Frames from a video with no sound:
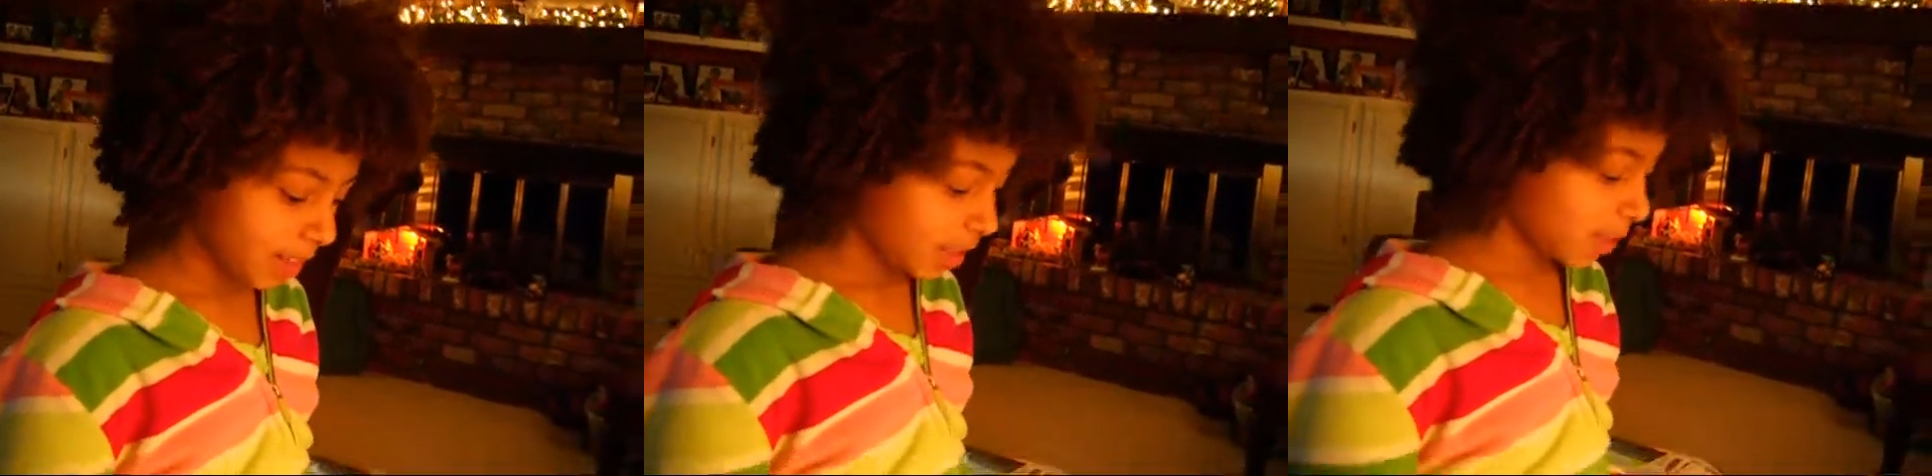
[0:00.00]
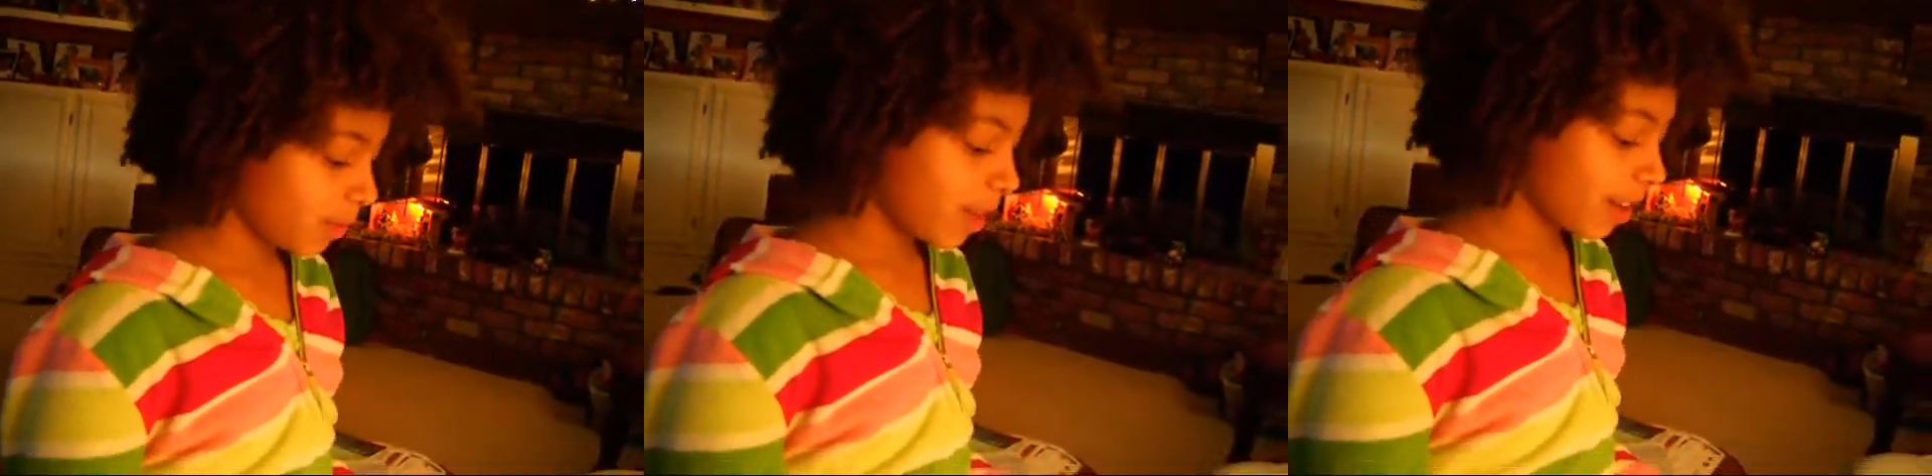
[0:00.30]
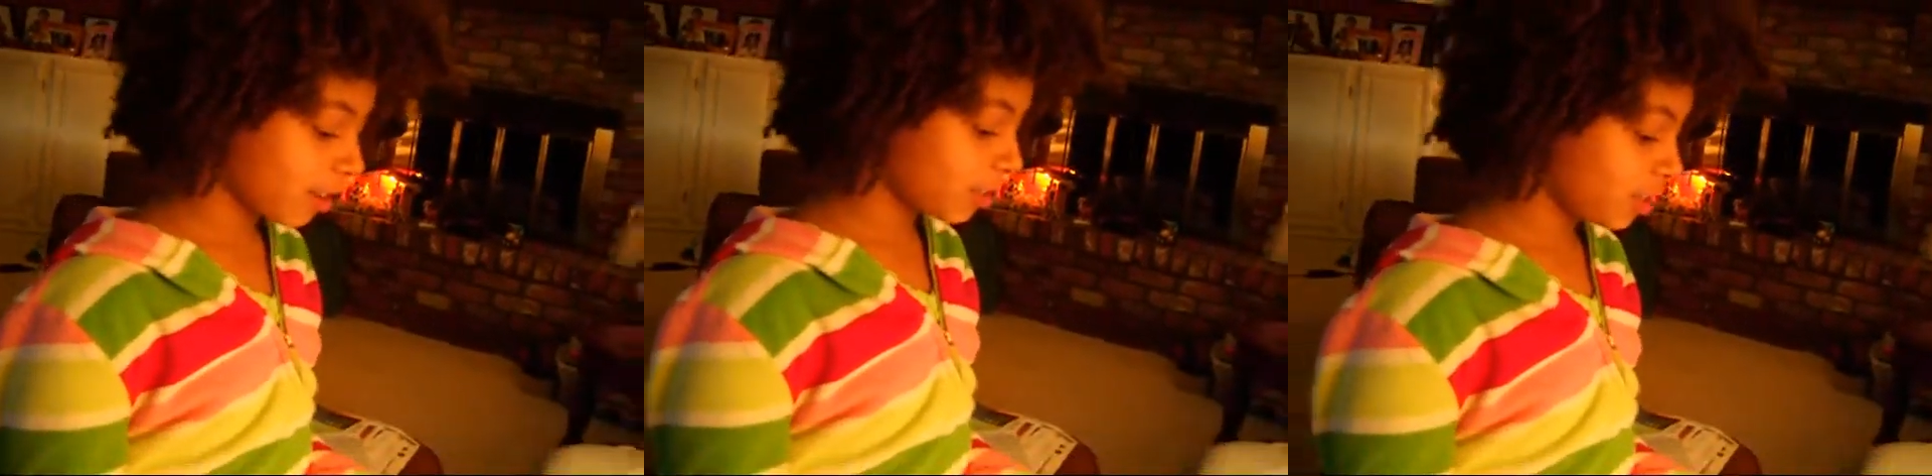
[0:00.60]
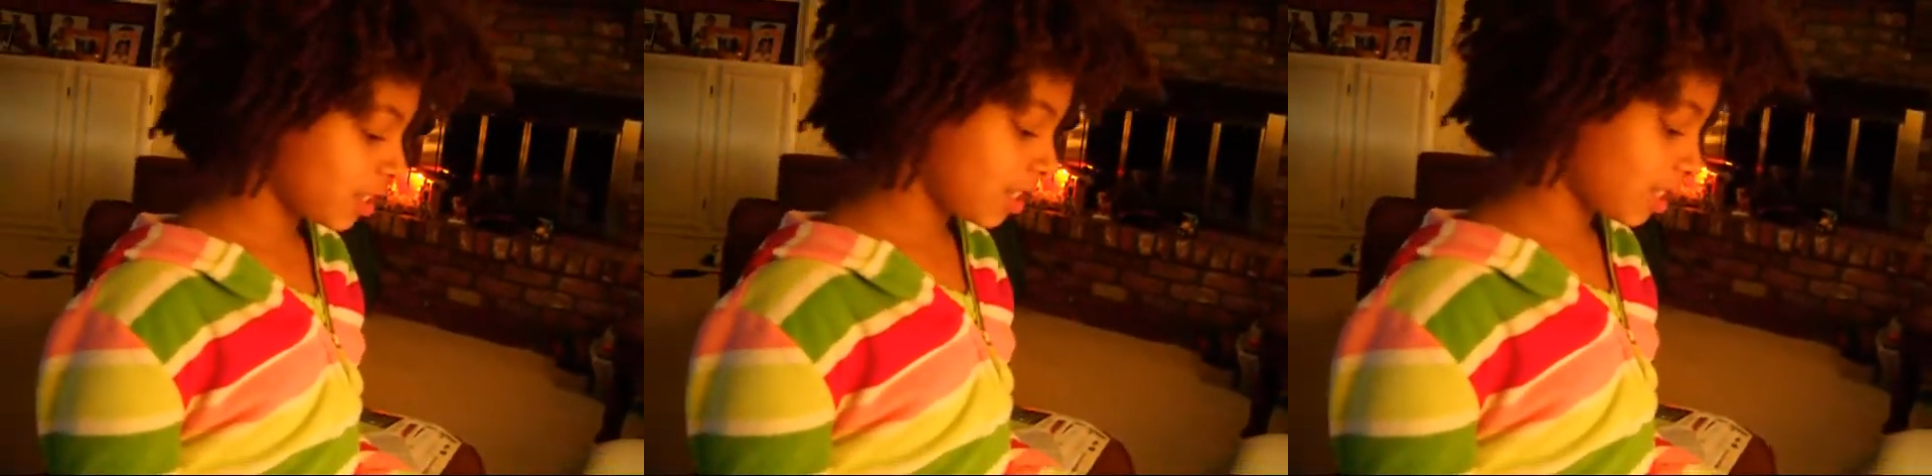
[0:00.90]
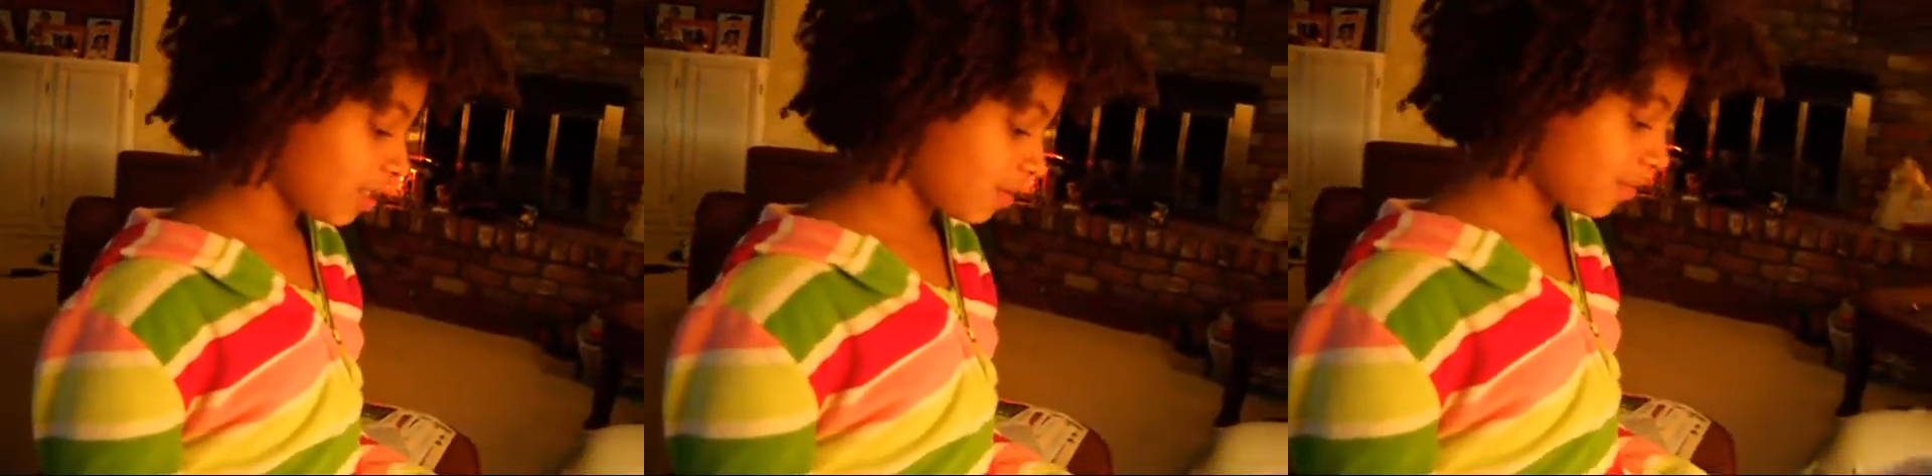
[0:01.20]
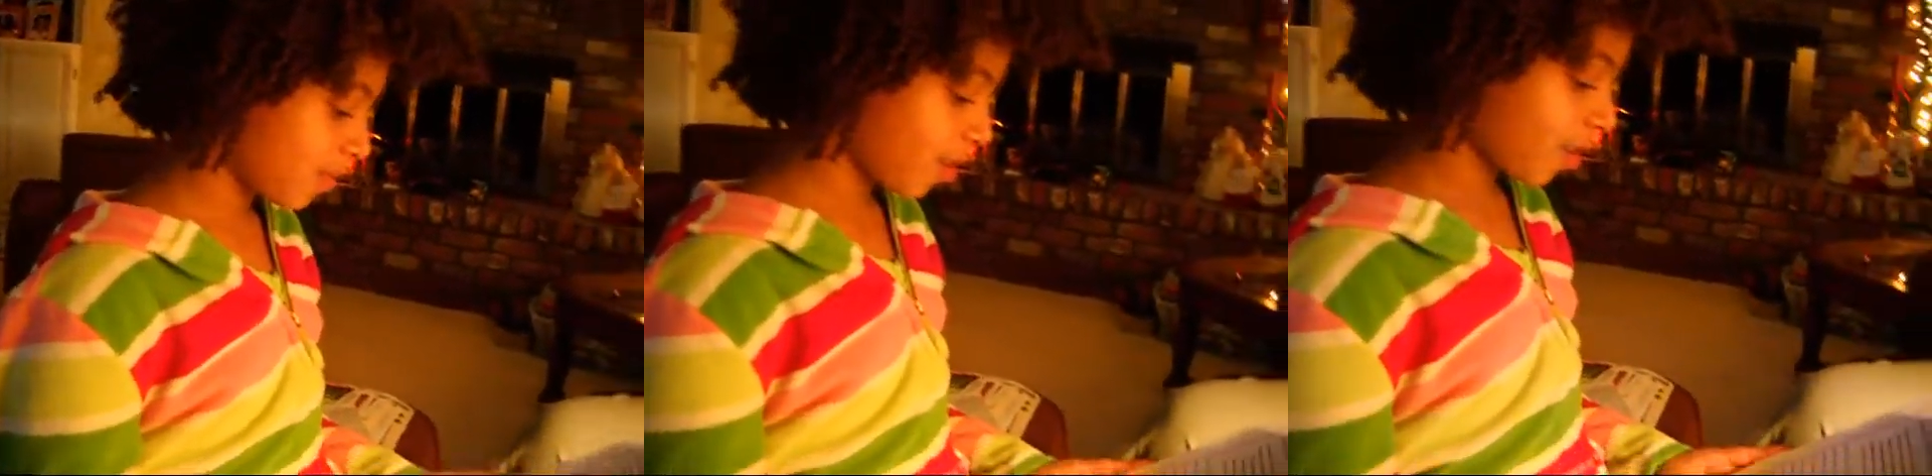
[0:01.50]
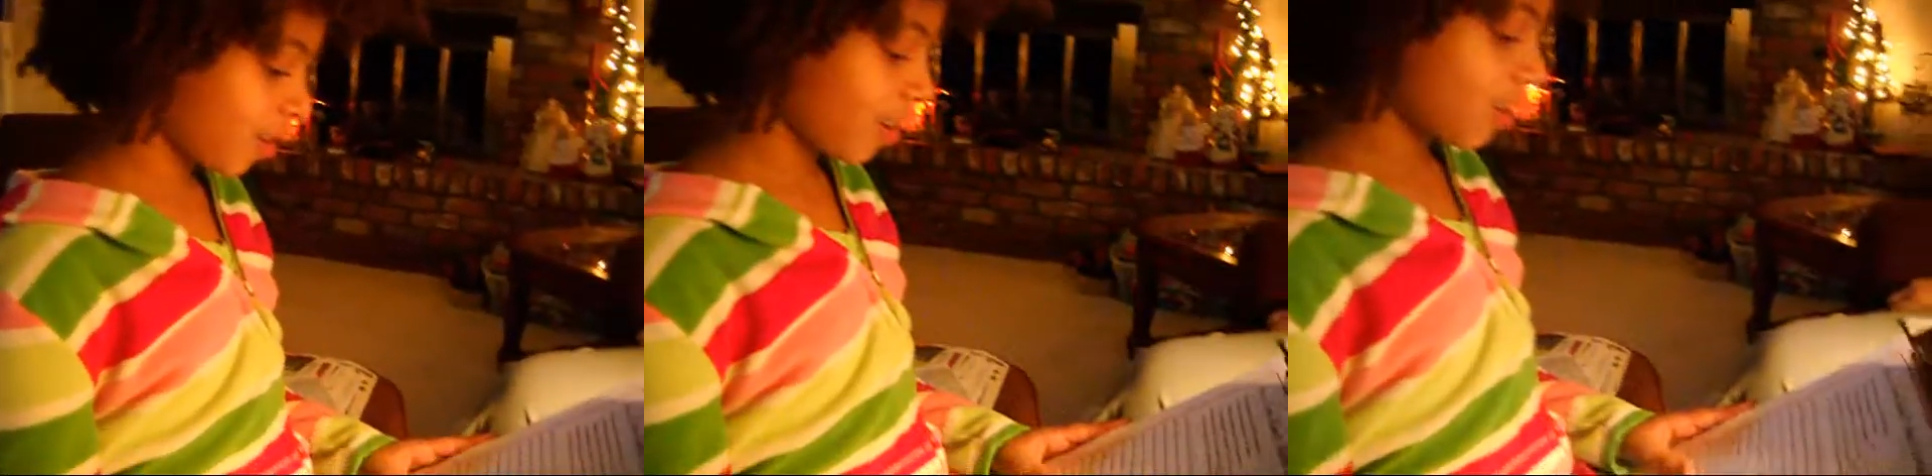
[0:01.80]
The splattered
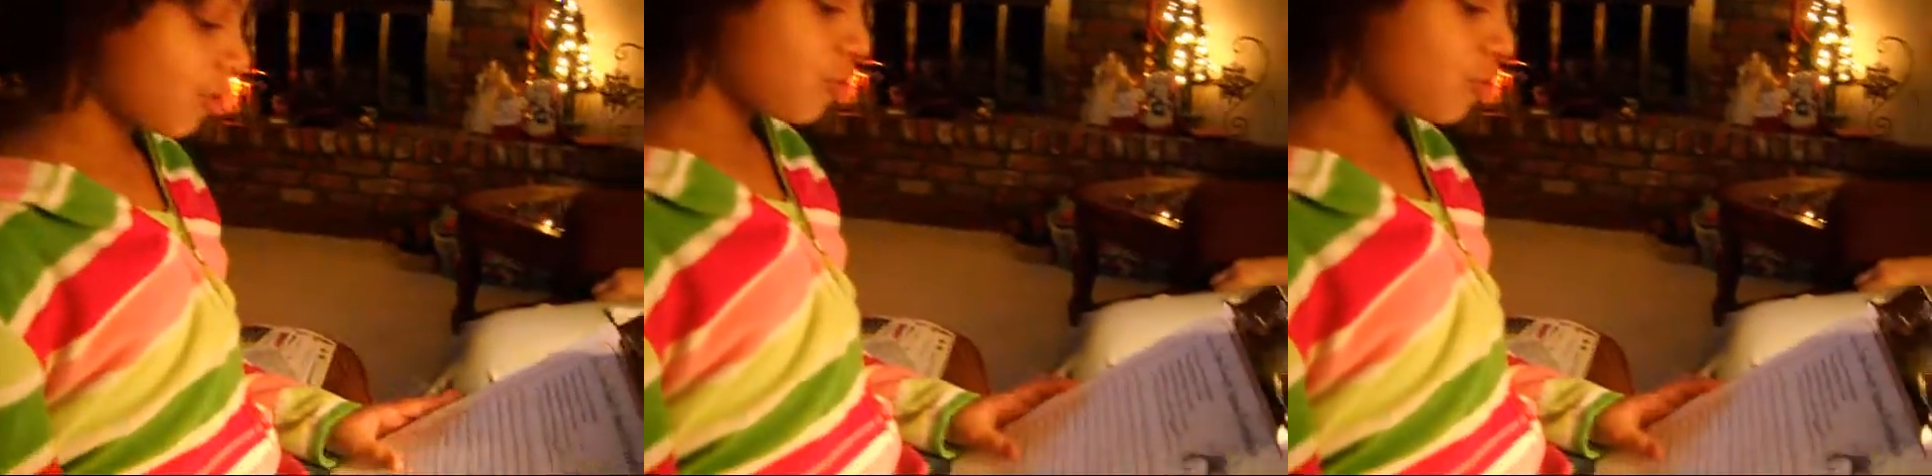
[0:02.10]
cheeseburger